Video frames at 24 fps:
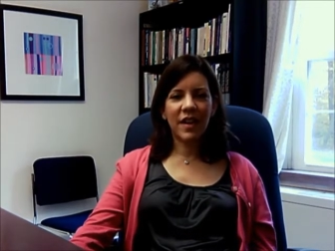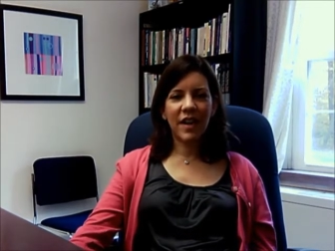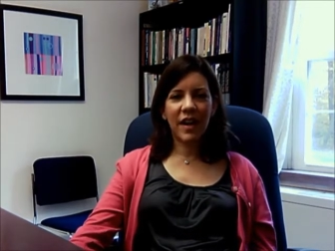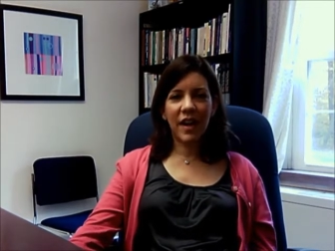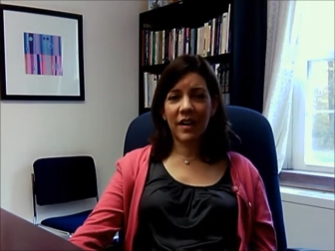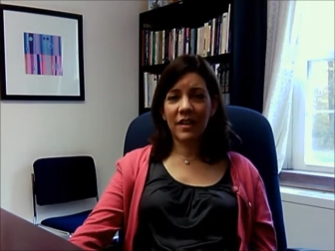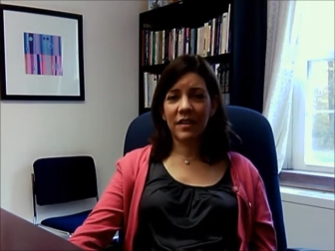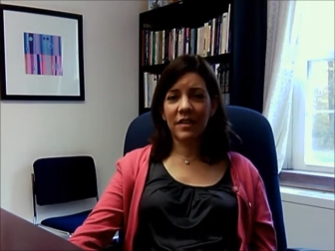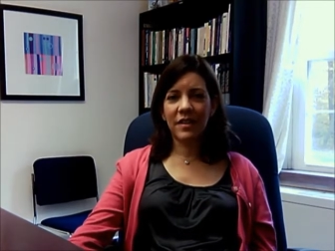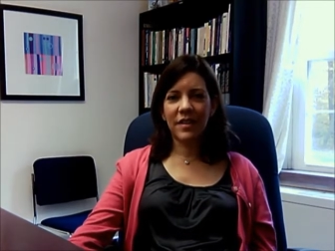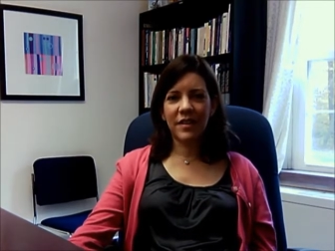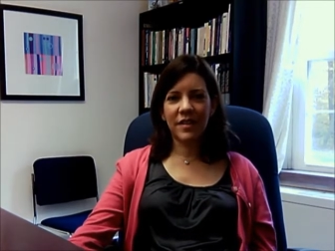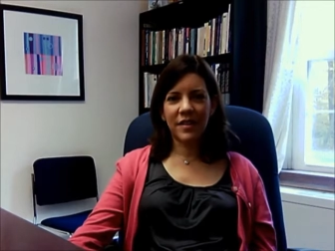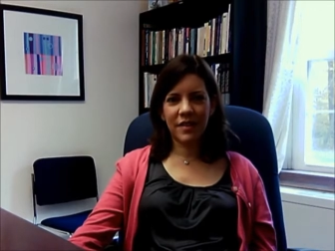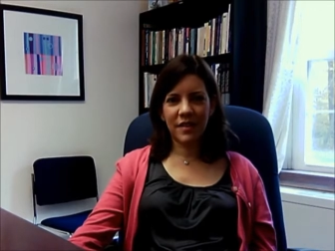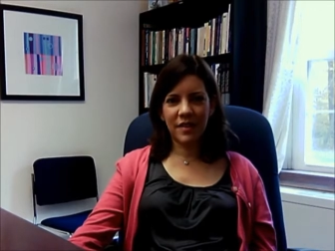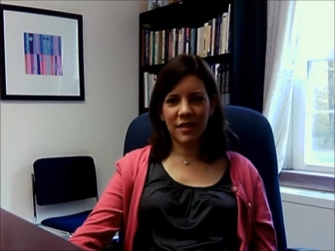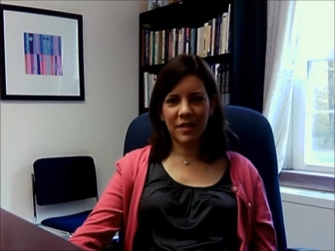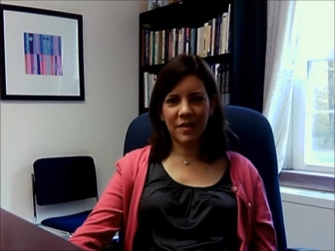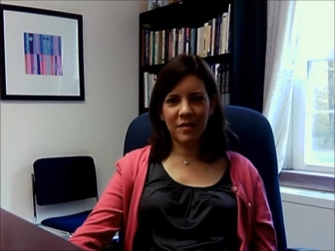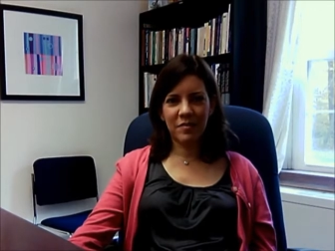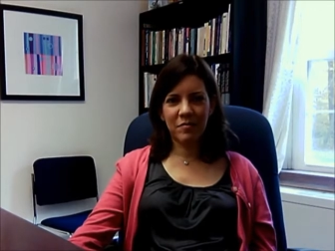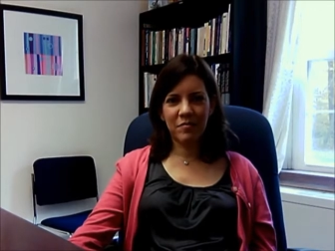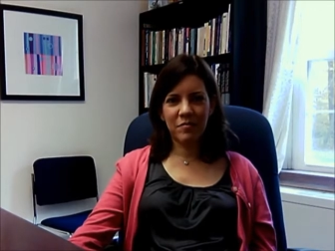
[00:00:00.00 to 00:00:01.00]

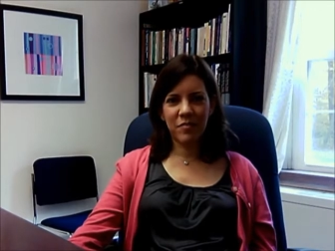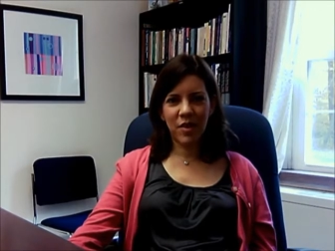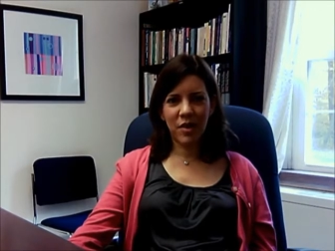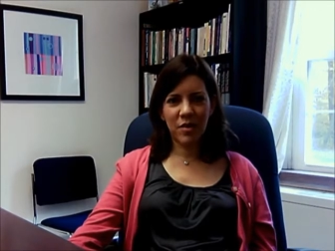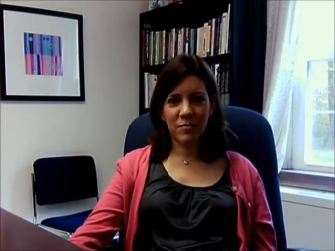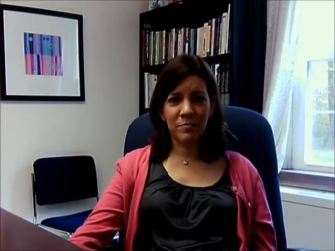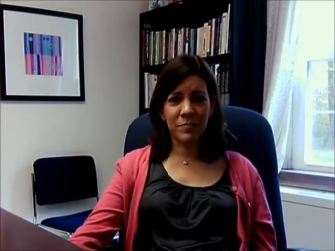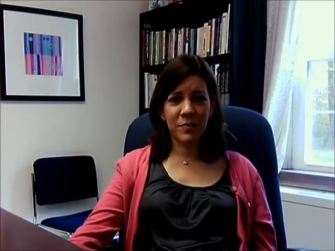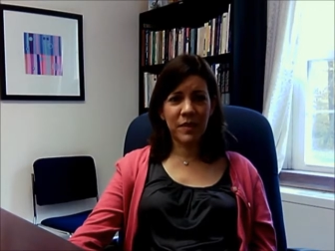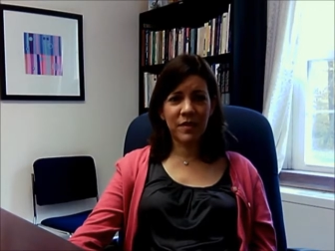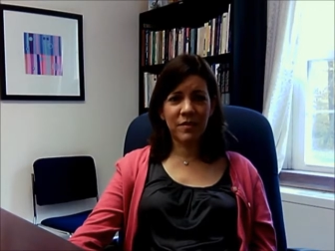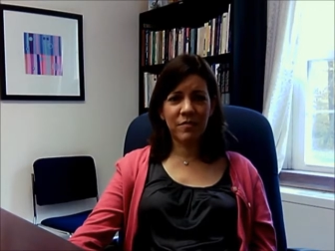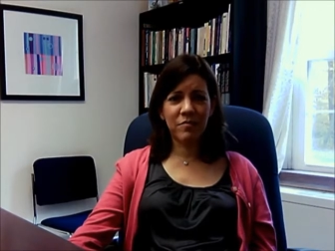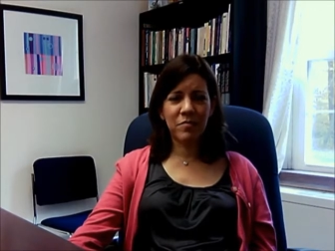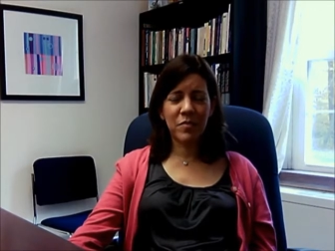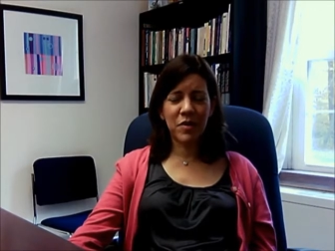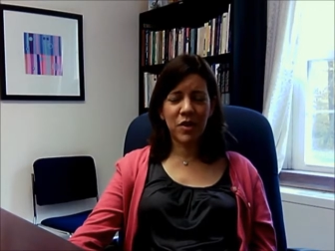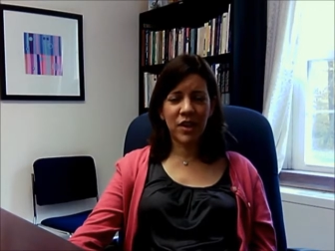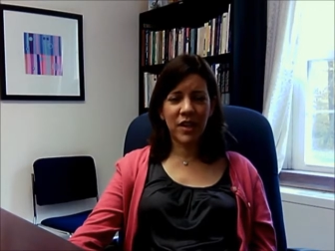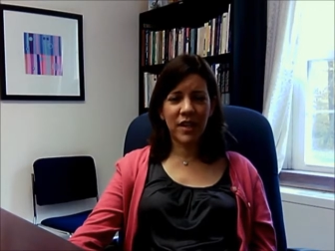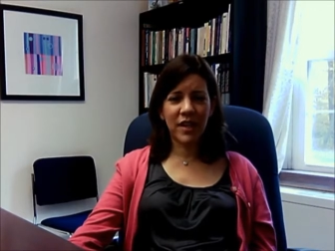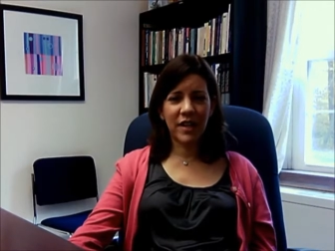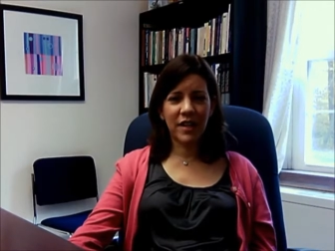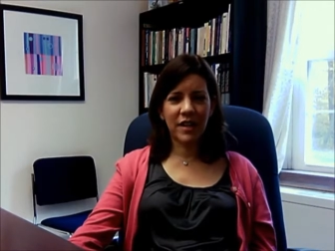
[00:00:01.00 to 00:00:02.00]
adolescent problems of
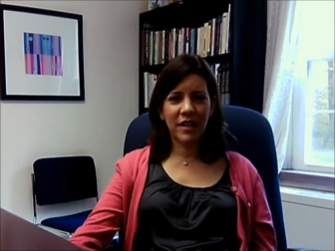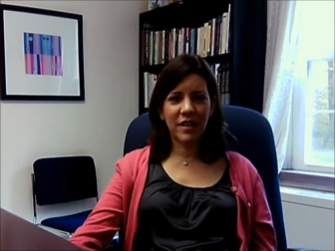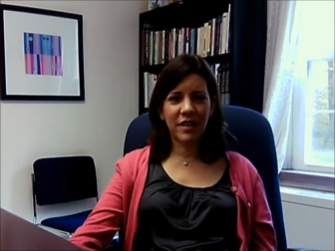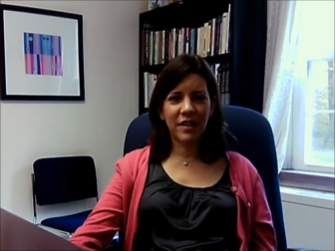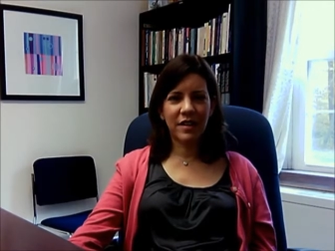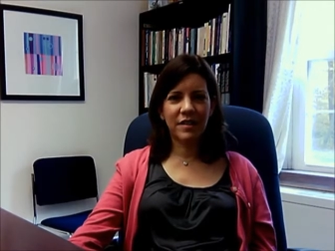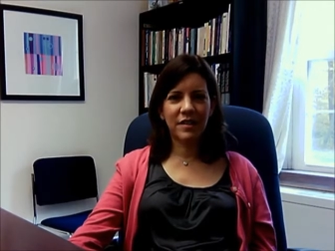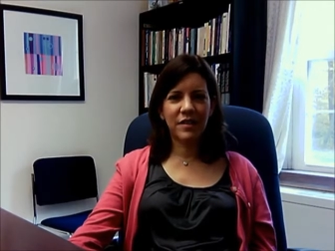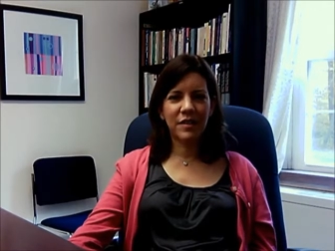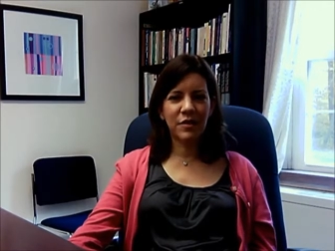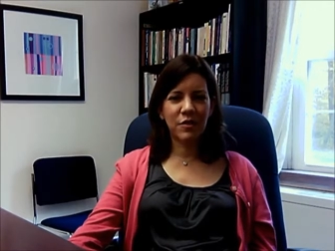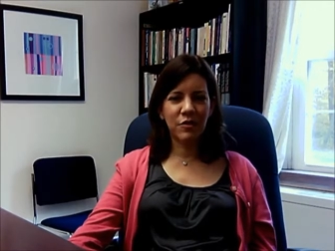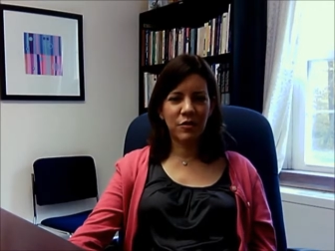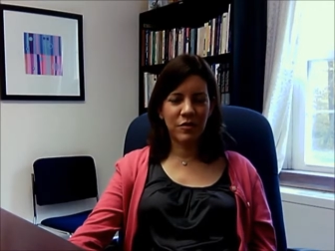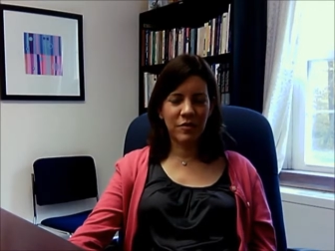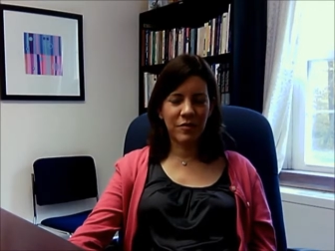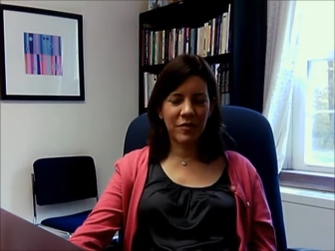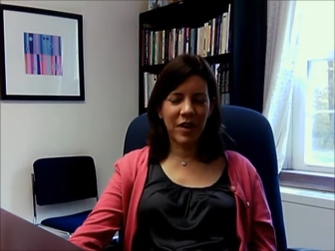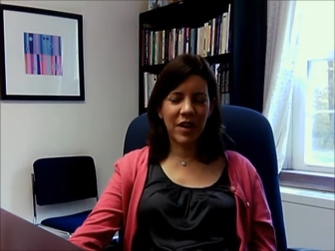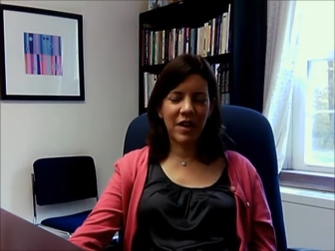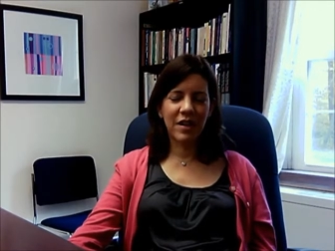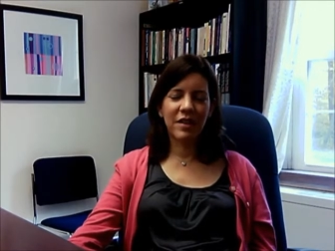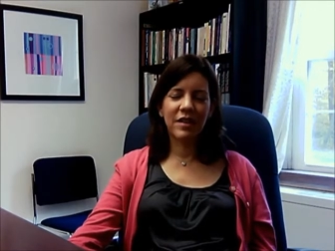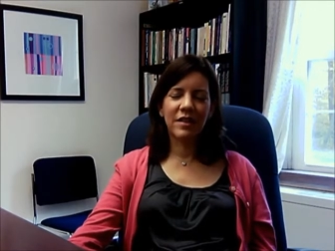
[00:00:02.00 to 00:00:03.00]
bullying and school
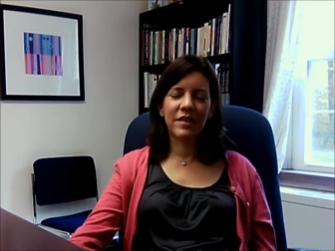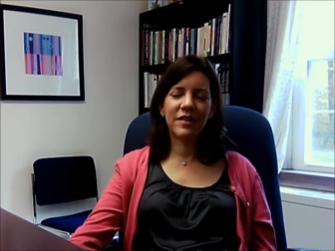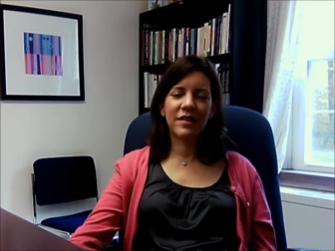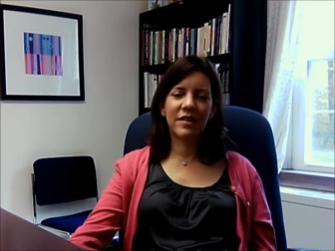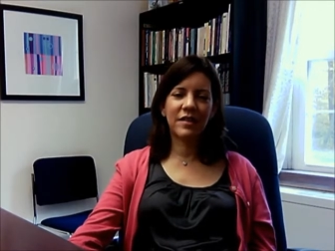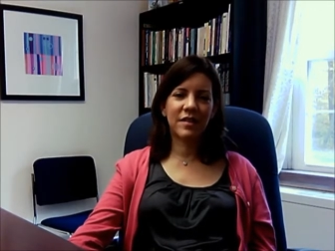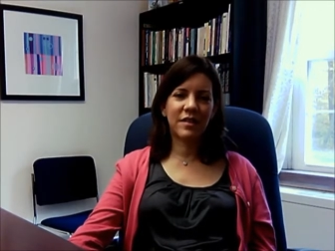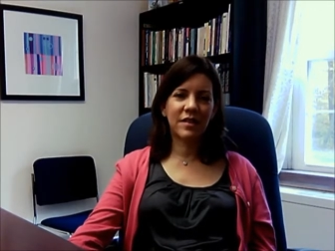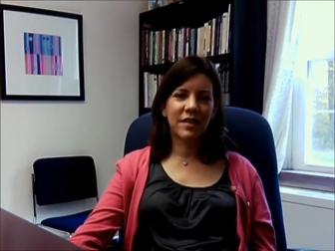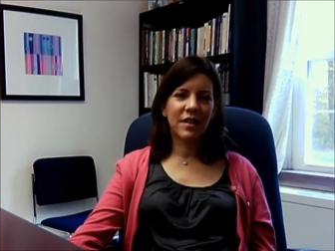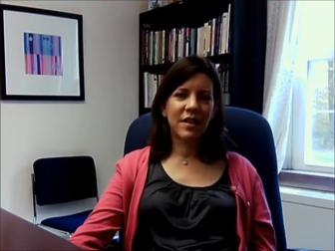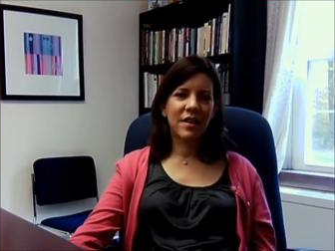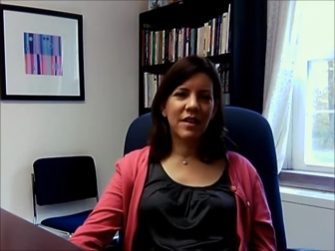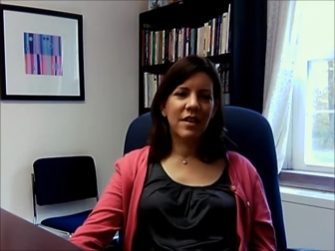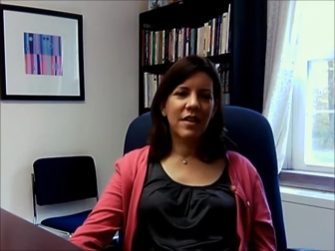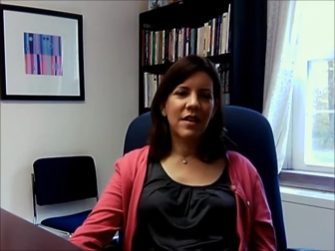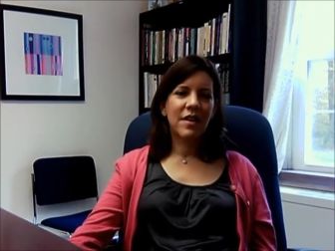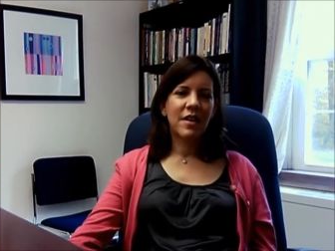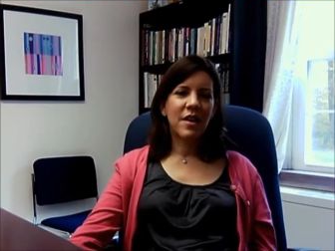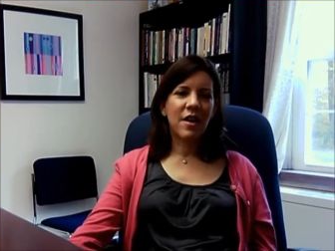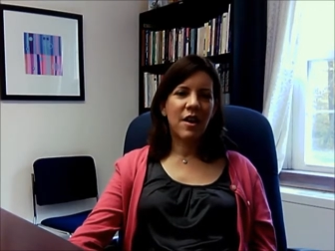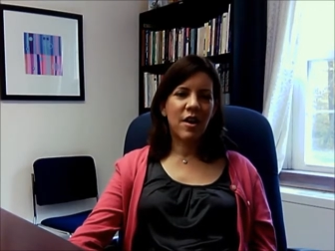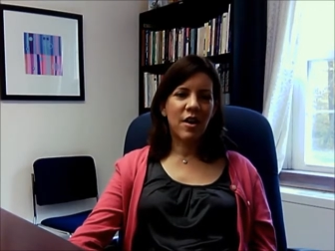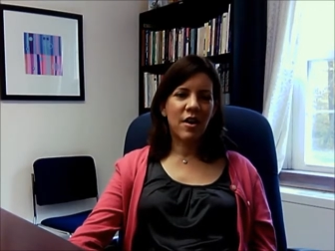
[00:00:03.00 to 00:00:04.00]

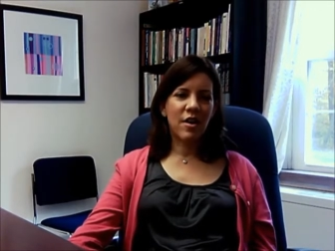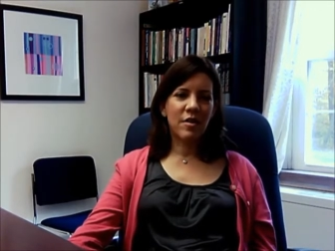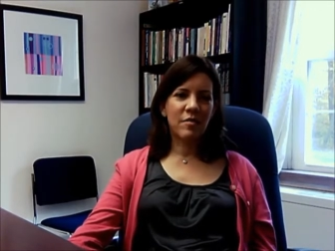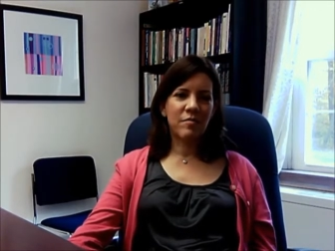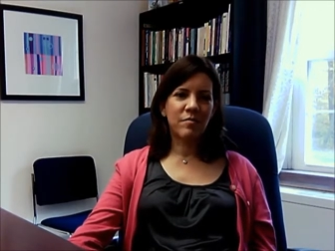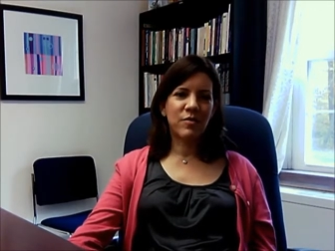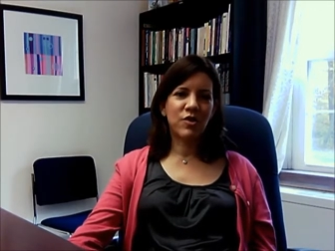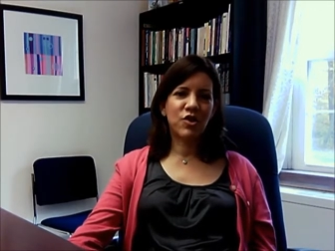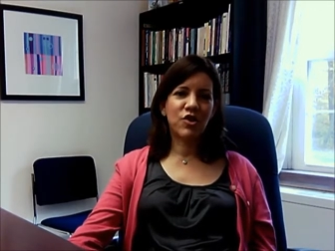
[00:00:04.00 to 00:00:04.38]
violence,